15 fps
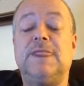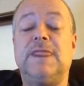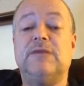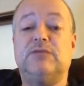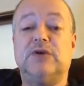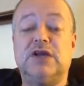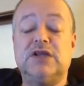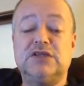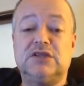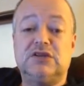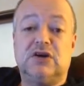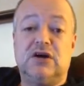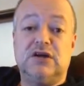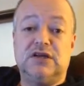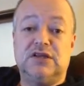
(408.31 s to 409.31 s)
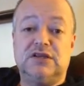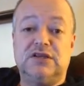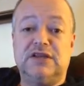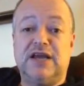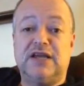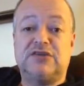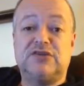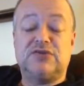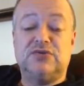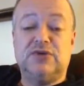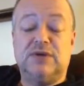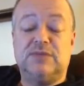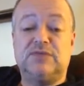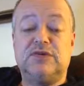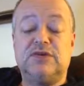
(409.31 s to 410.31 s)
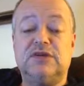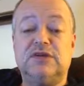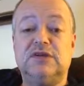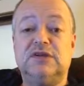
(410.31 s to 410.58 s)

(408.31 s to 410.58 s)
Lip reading: it brings the dog into that script.